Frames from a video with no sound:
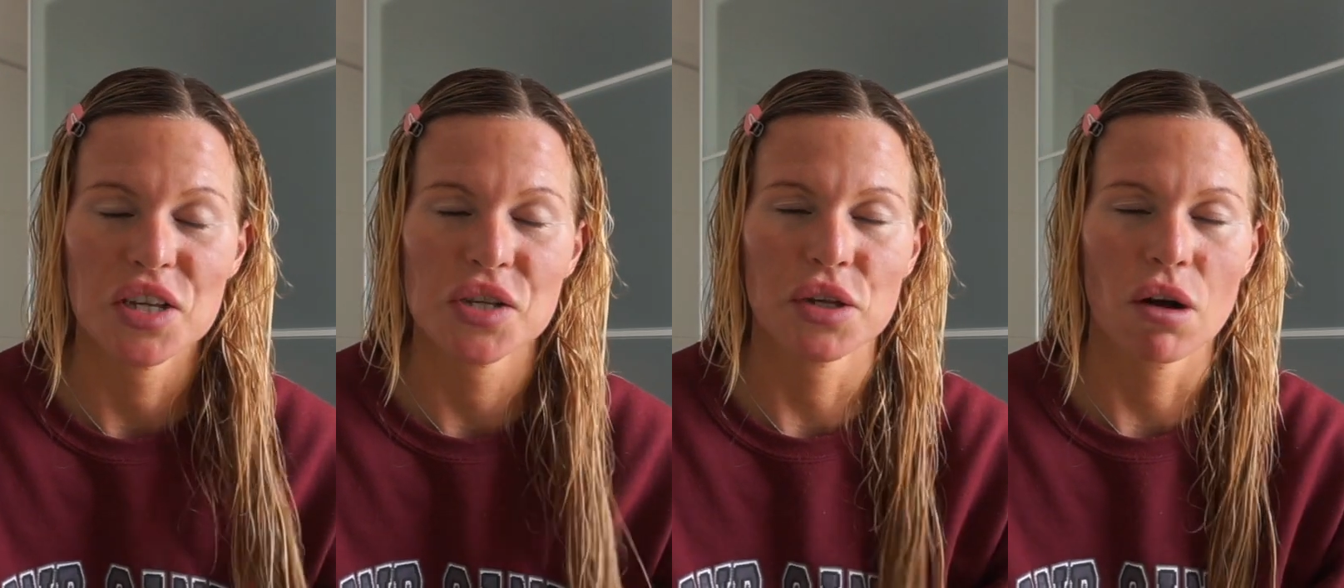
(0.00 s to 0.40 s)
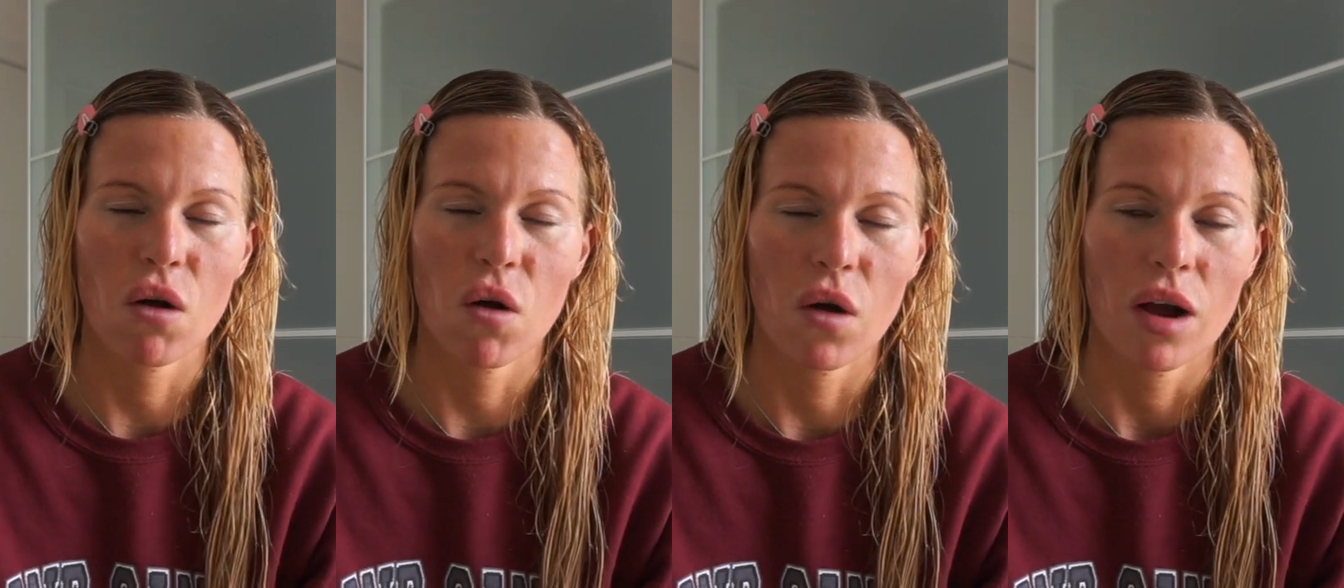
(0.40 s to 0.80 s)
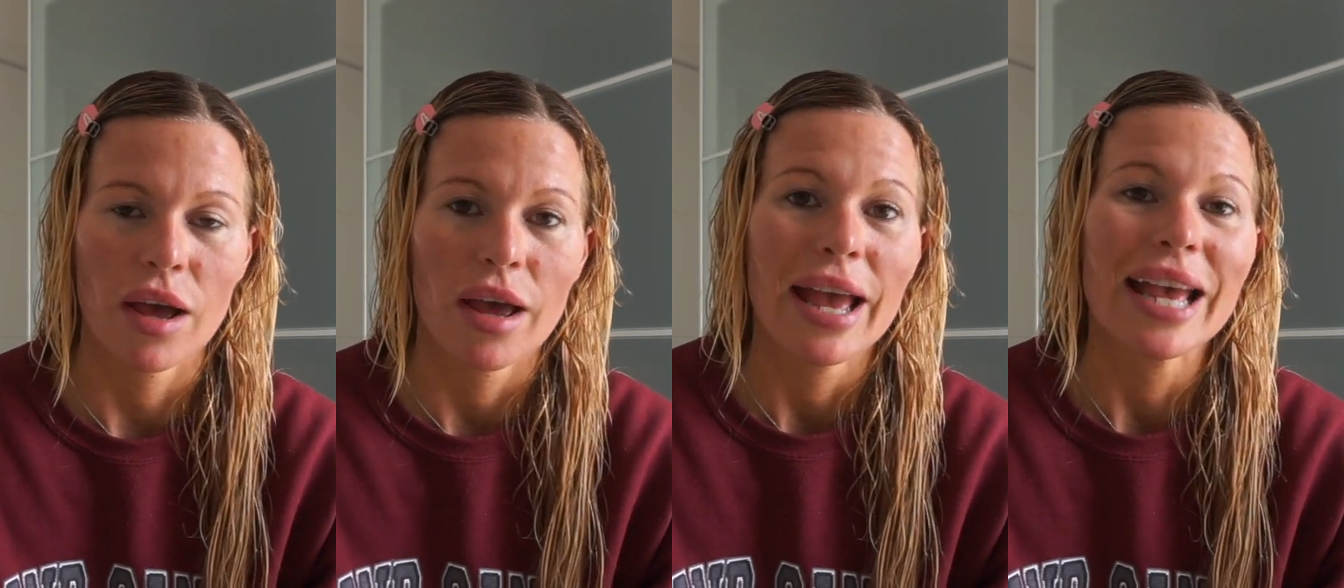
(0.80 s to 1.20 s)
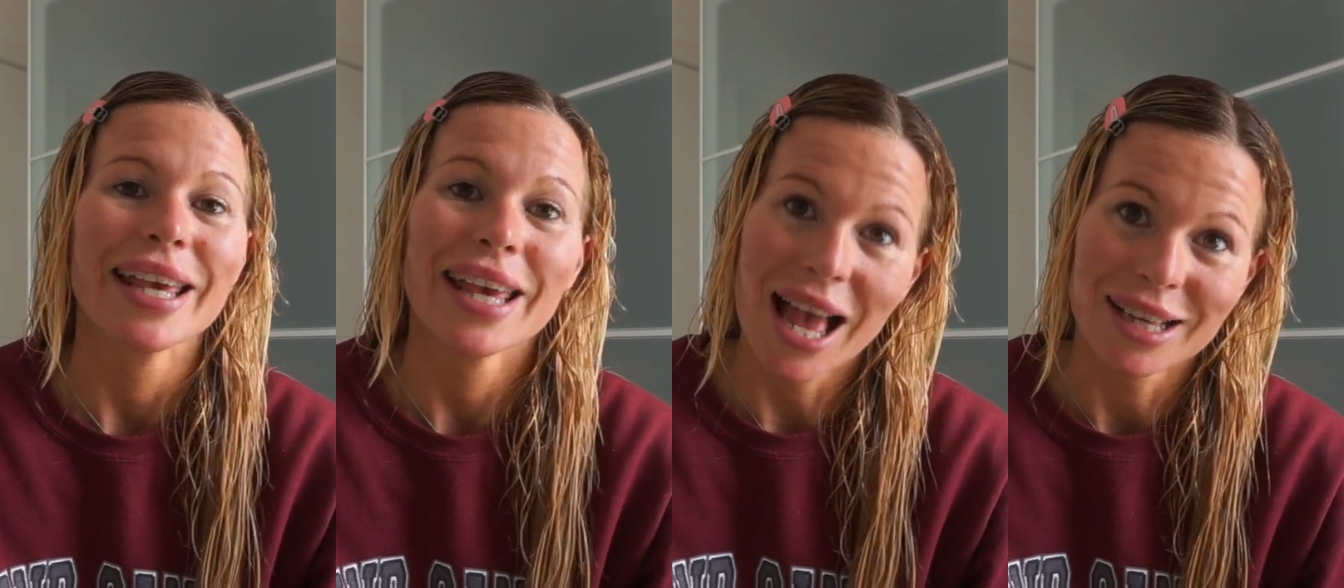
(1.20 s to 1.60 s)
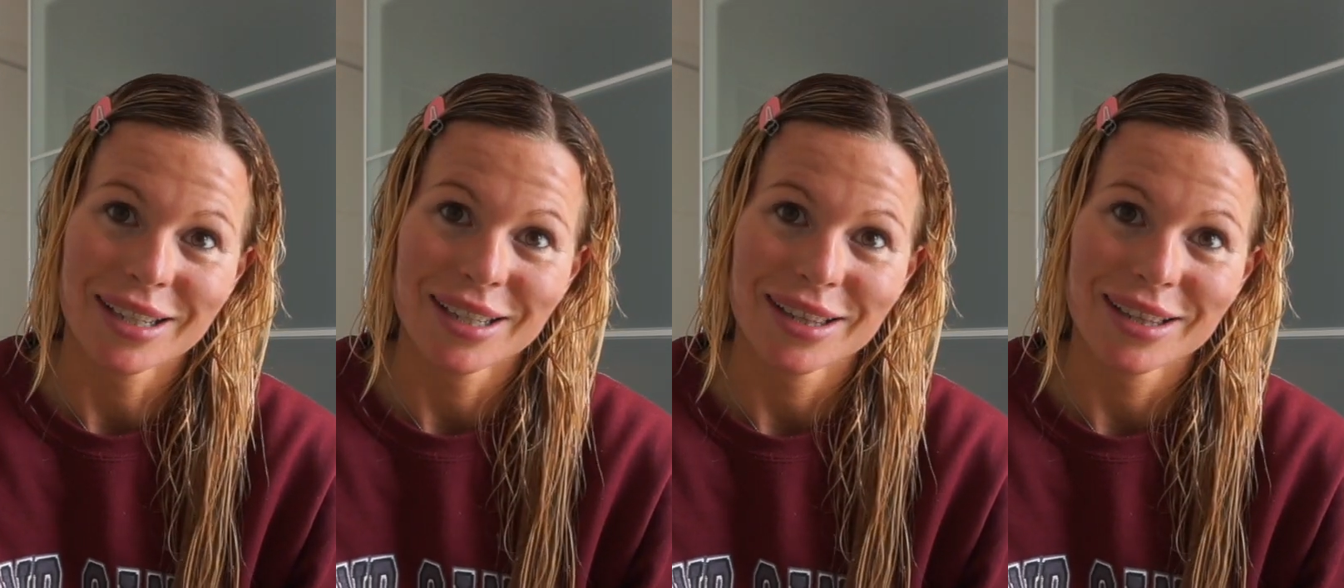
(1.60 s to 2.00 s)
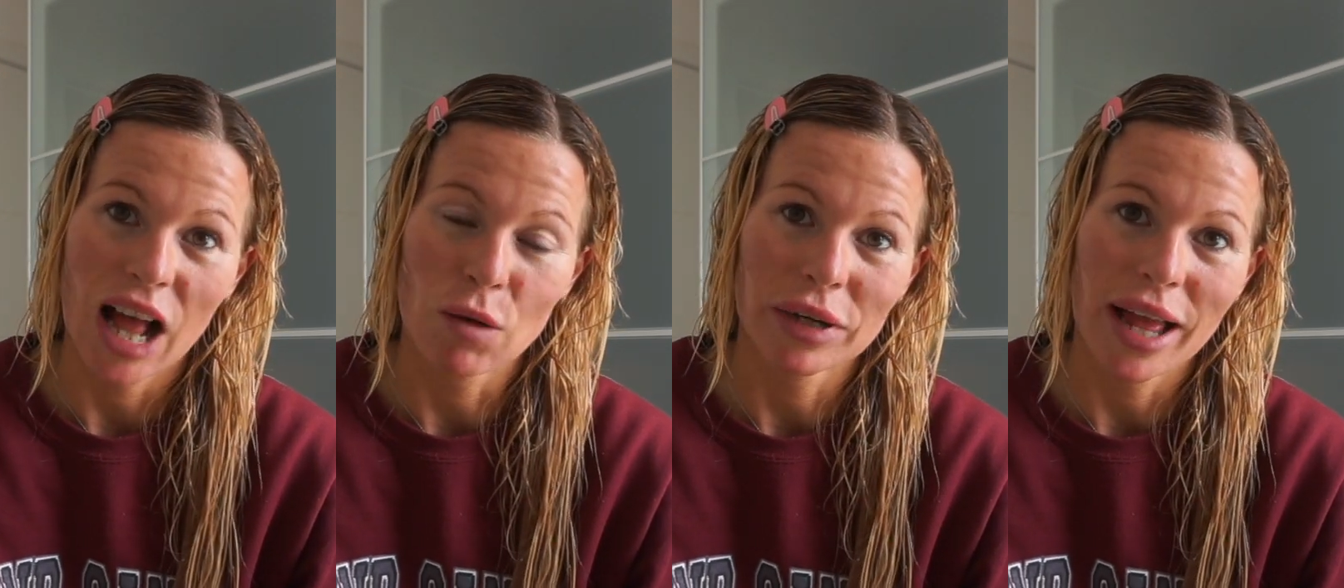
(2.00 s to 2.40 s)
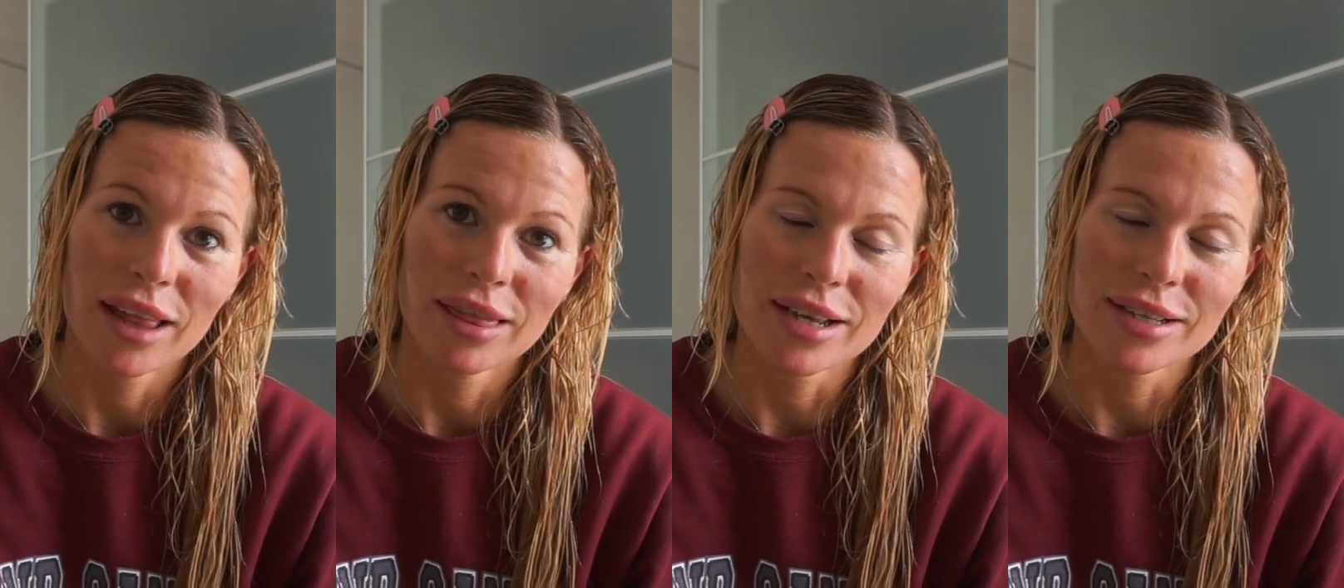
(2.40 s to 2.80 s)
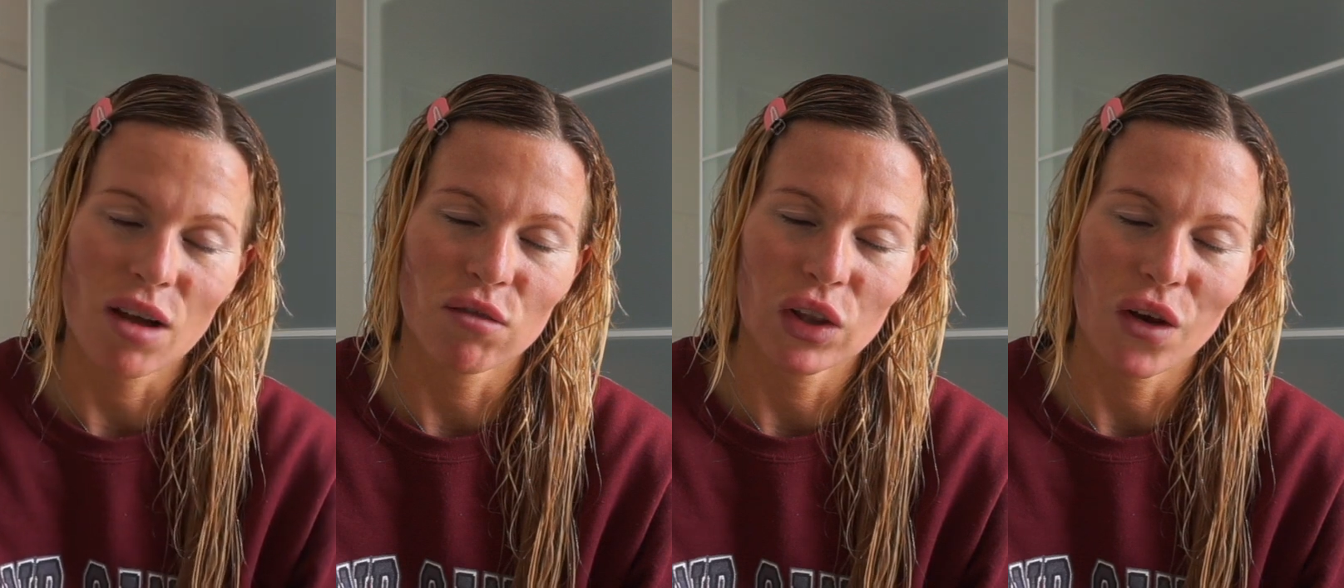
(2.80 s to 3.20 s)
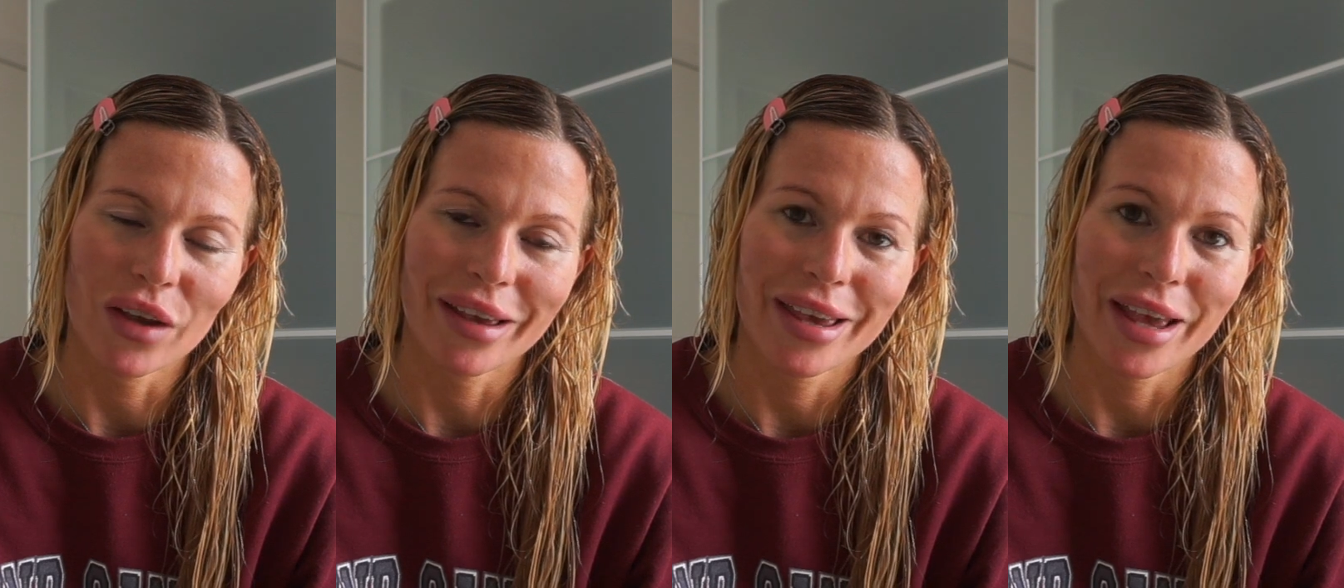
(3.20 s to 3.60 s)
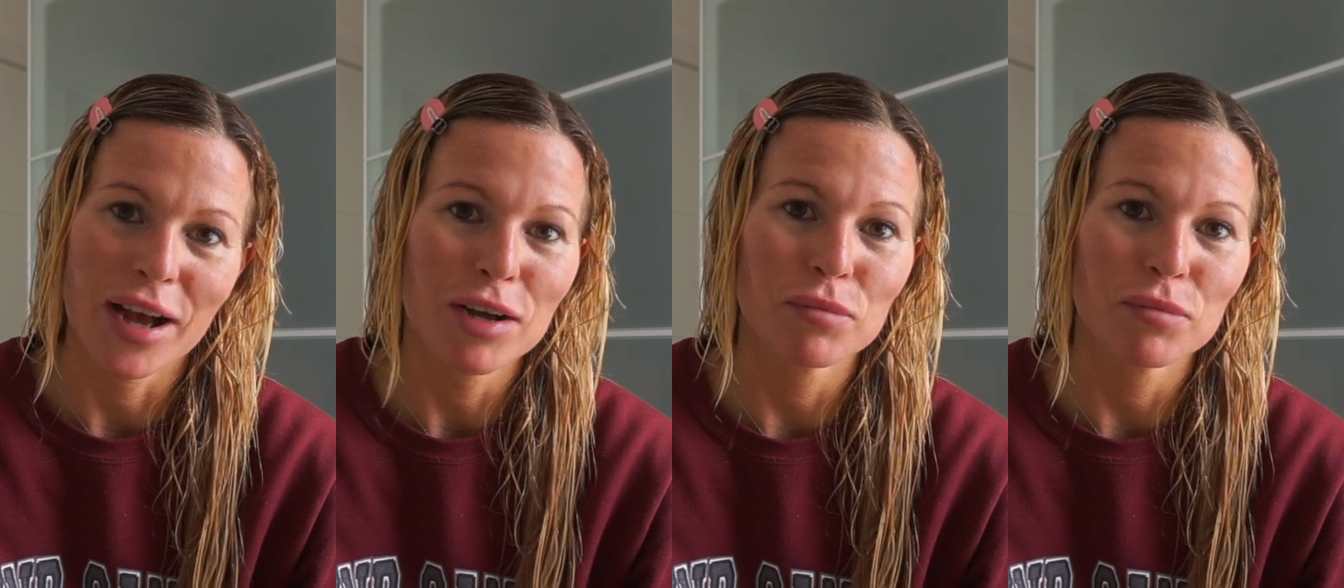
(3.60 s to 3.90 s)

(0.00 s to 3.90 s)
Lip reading: So yeah, I'm going to end this vlog here,